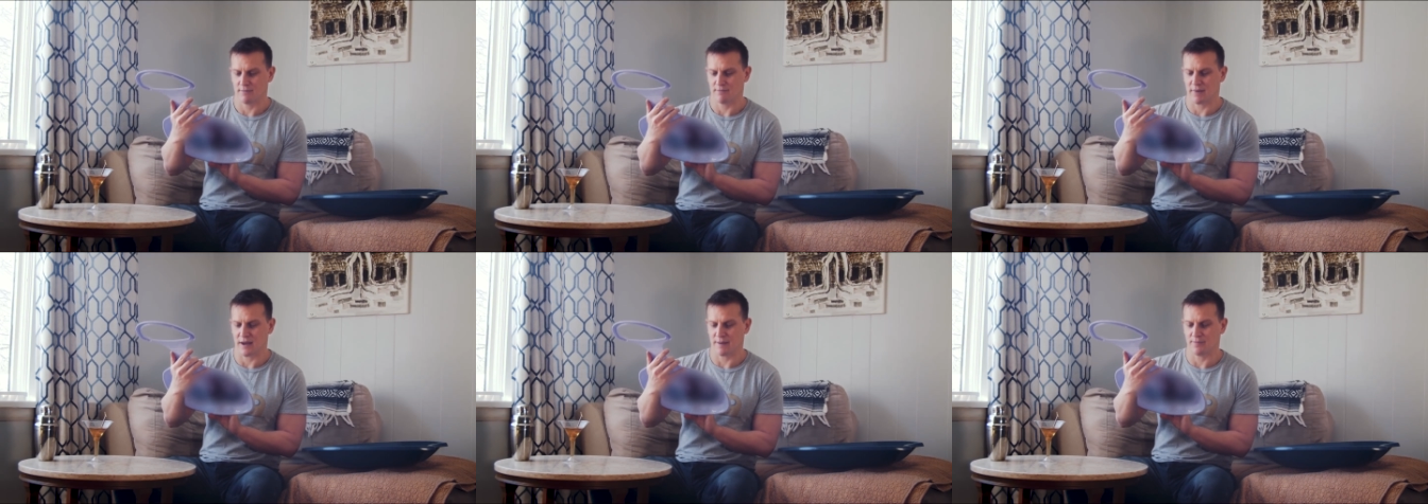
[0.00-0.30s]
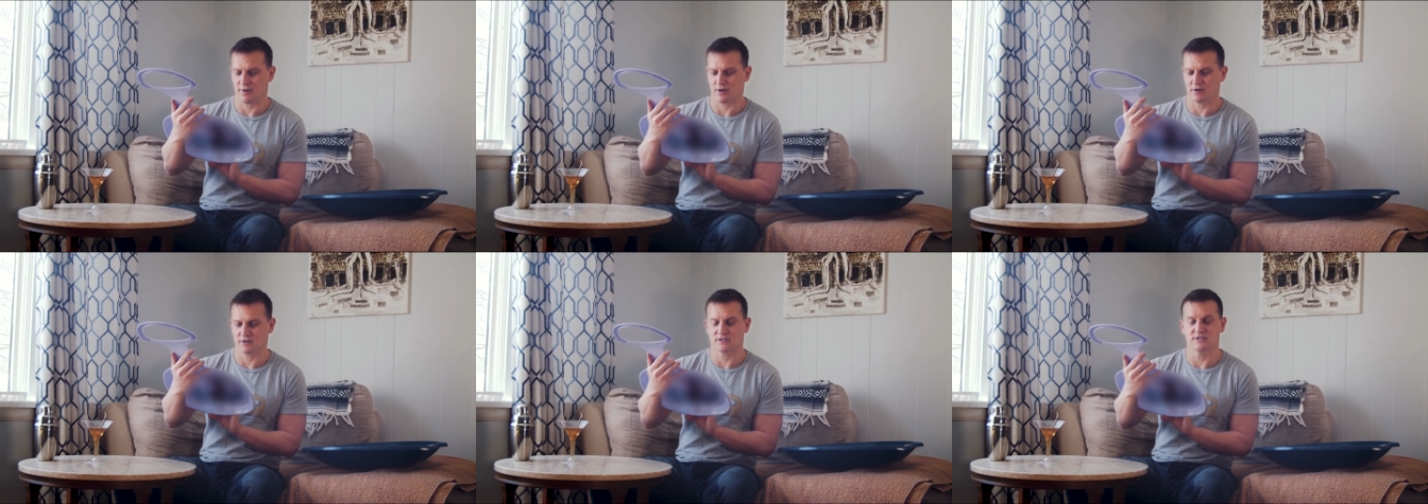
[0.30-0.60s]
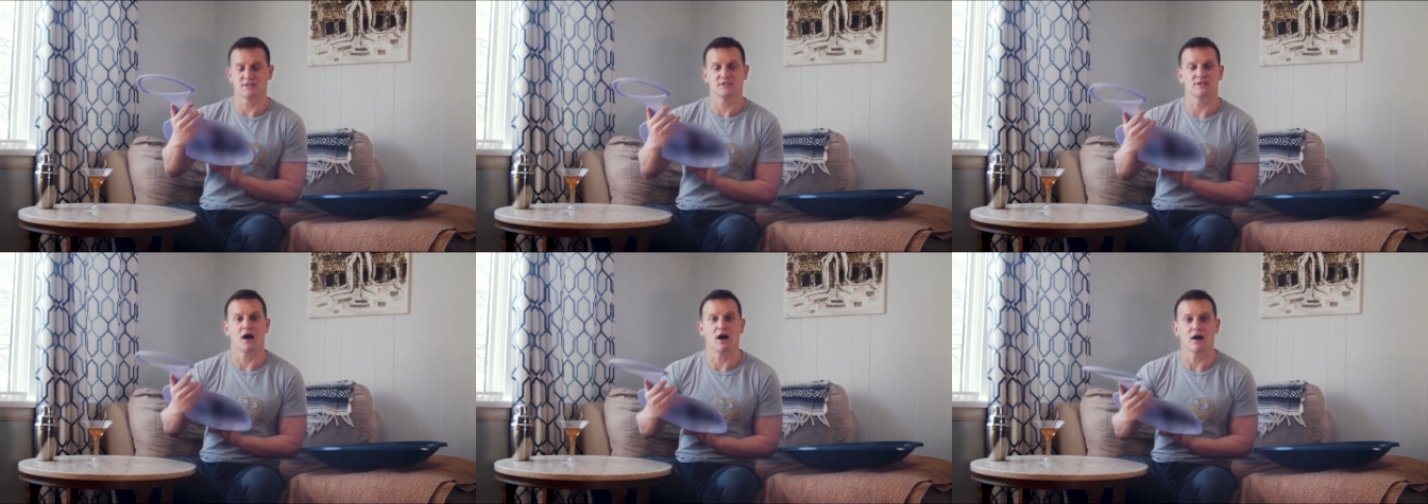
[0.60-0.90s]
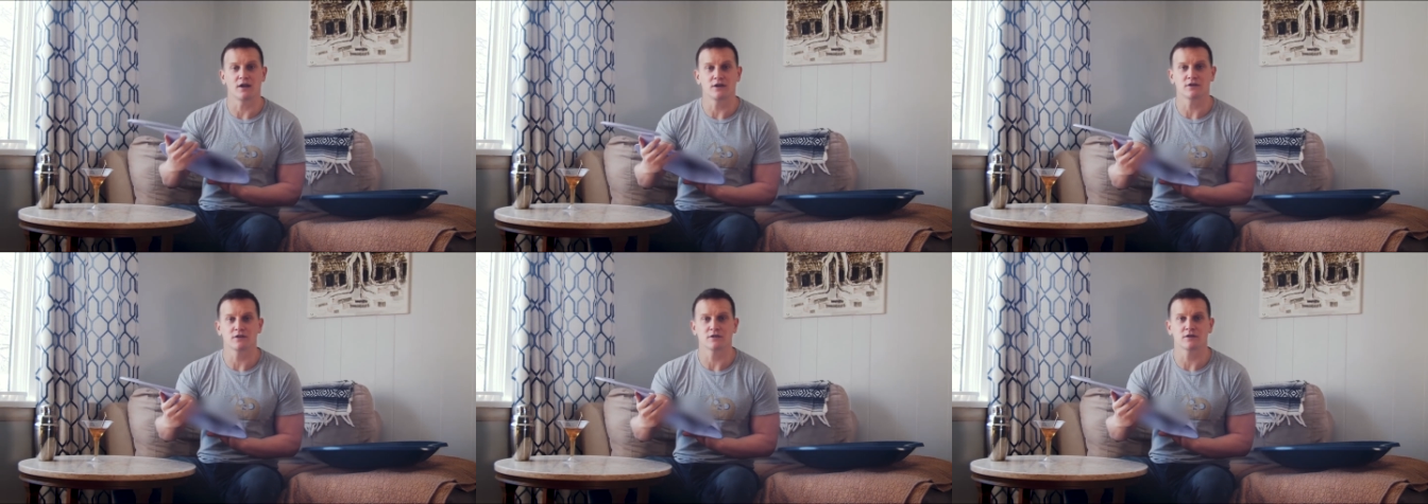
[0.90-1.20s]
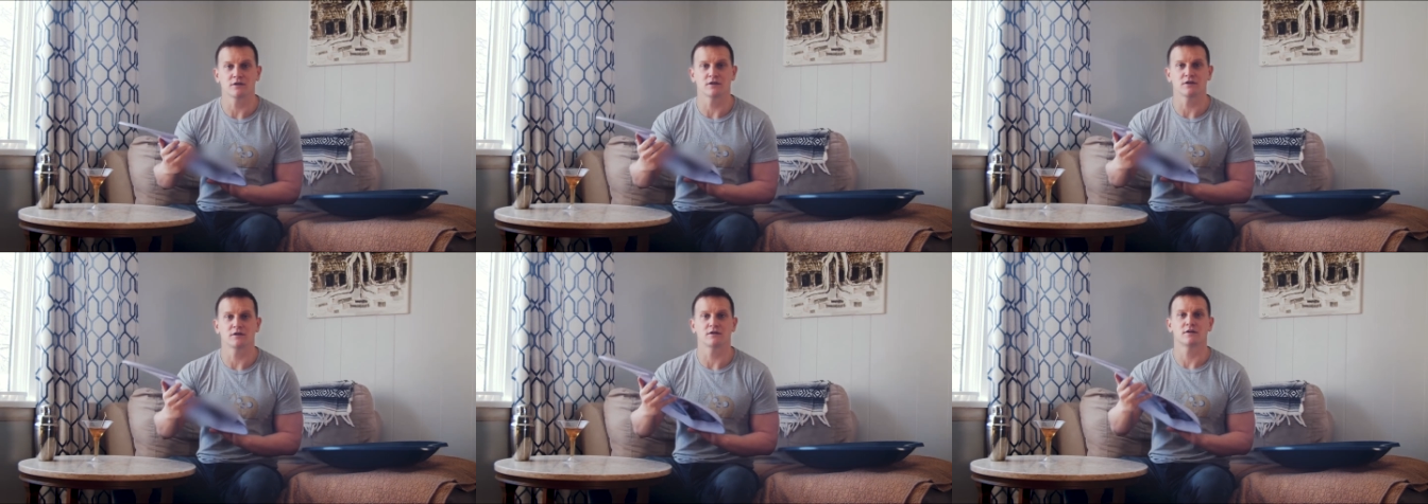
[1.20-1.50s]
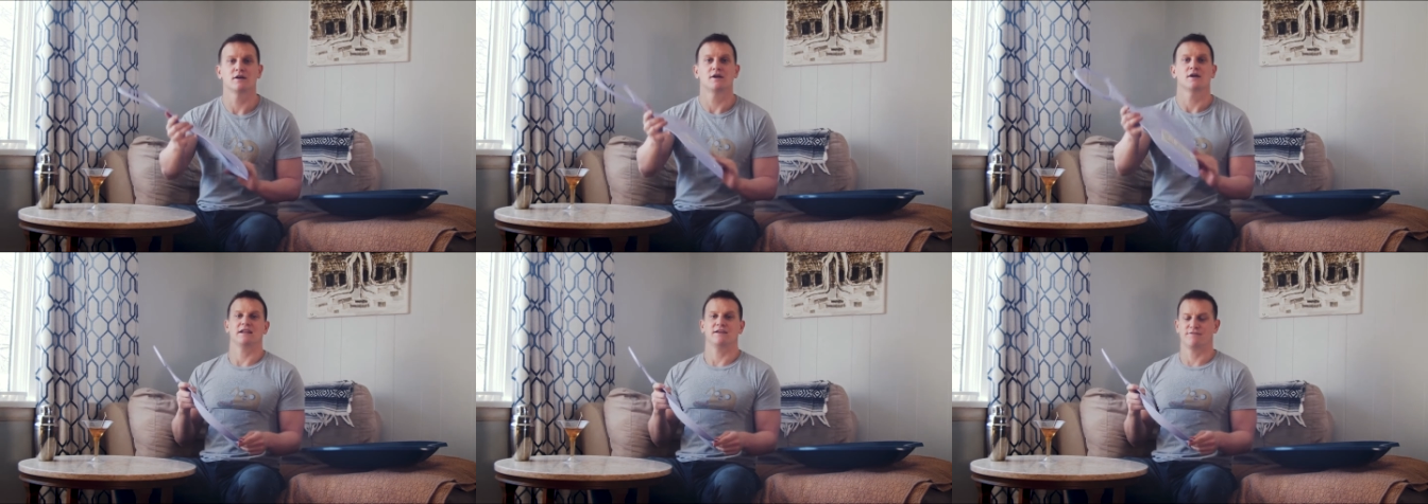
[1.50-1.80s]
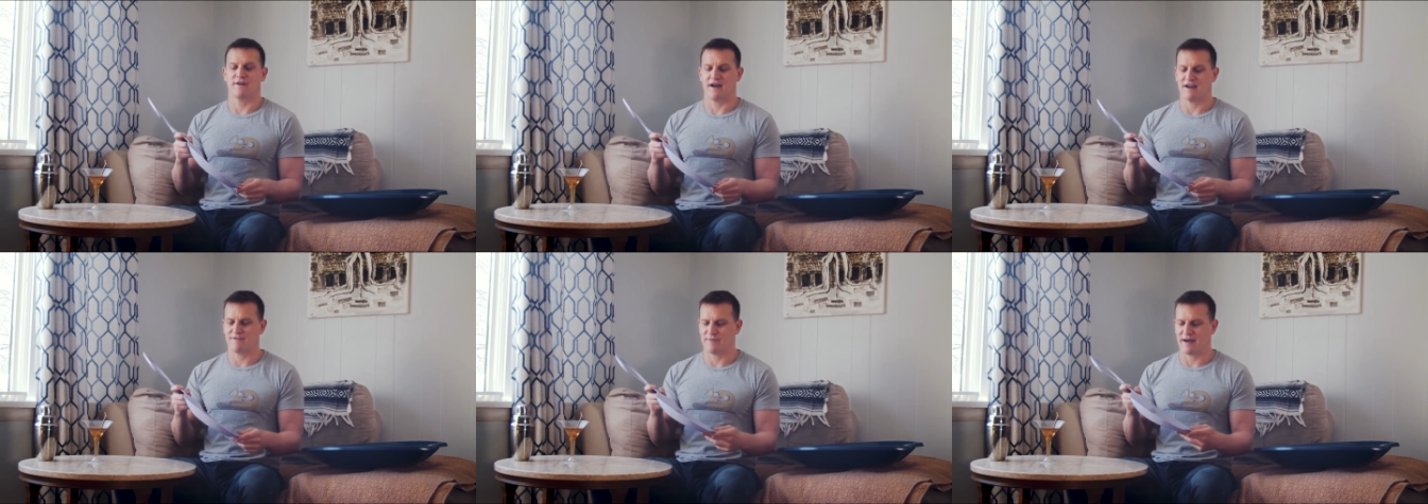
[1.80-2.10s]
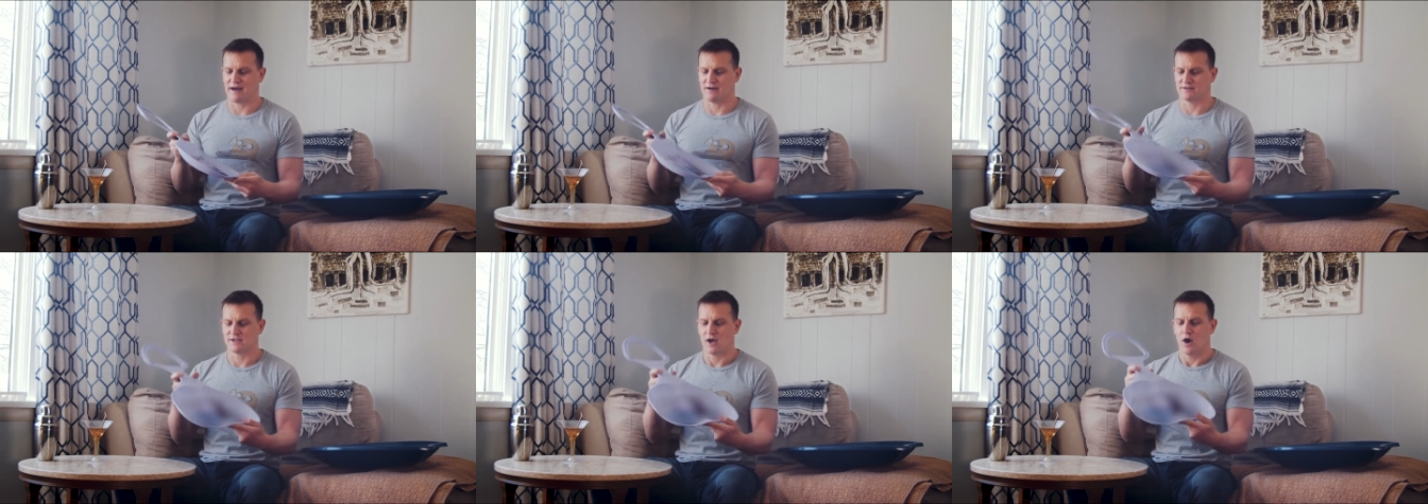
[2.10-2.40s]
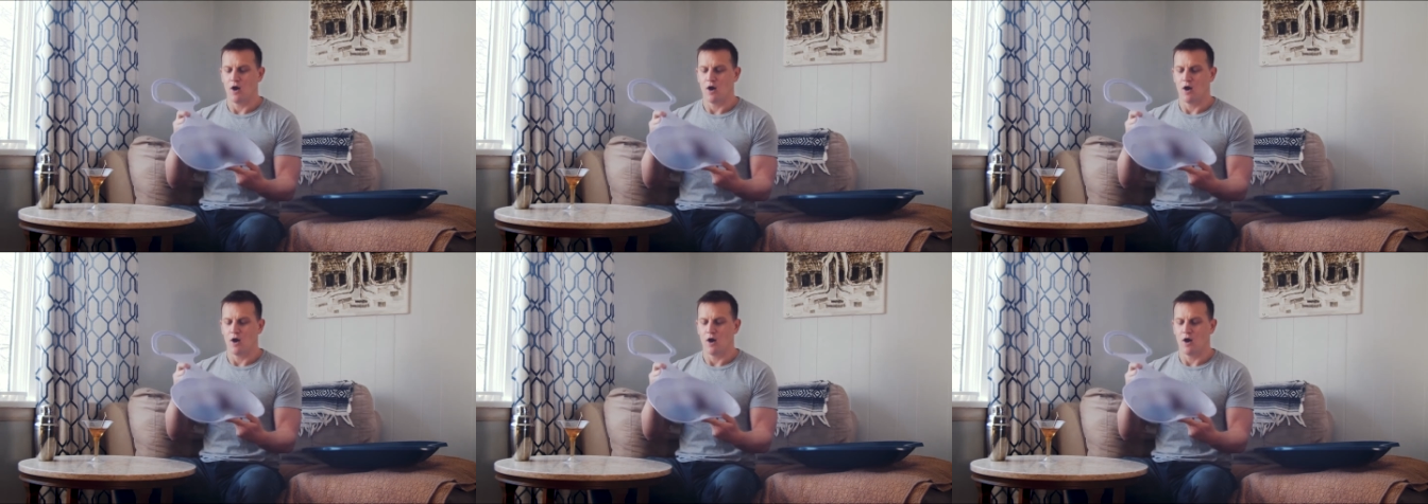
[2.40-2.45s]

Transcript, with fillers: by persons under 85 pounds.